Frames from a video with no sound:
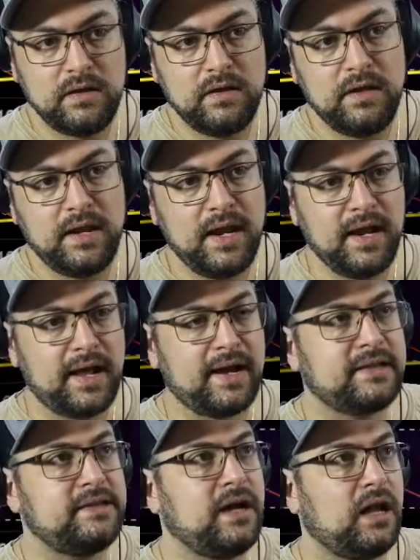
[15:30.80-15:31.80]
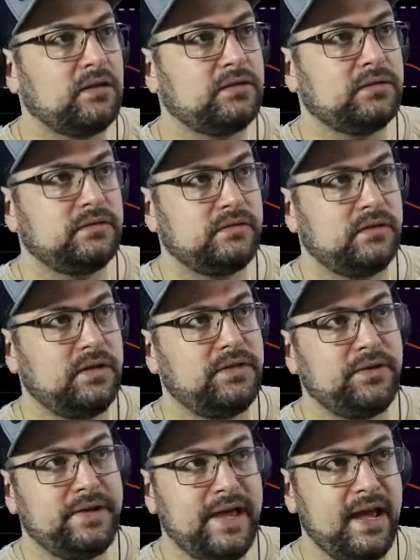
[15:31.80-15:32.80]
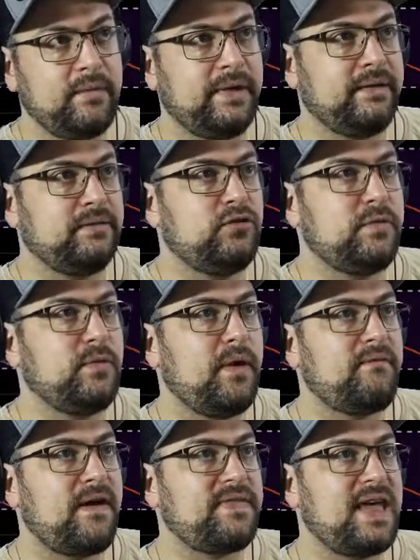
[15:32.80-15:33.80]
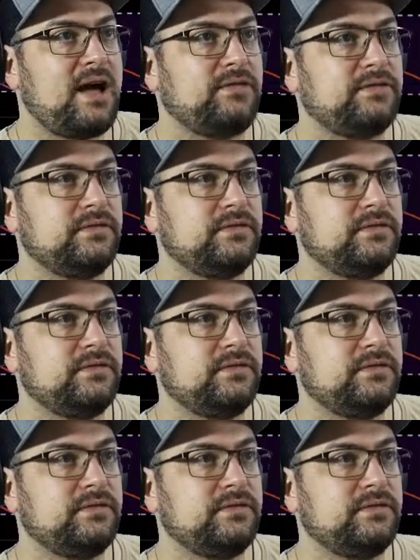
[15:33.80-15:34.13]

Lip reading: ADA at $1.38, man. CryptoMan 5000.